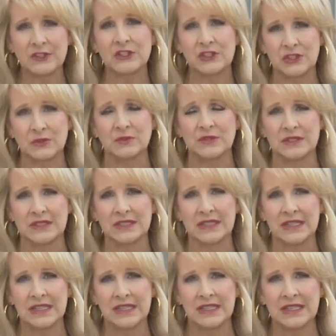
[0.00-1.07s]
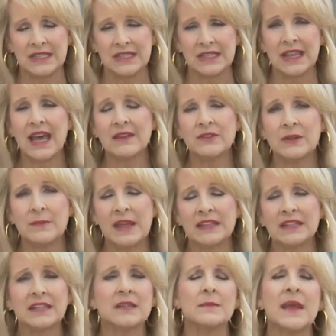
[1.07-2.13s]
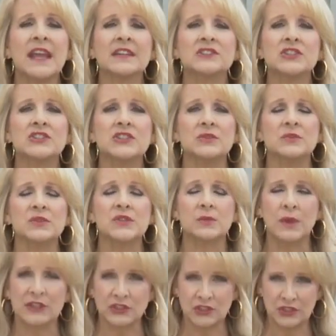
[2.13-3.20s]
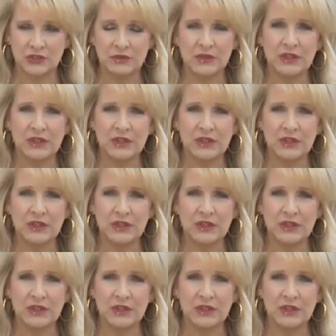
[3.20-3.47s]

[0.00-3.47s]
student. Live in Maitland, Amanda Dukes, West 2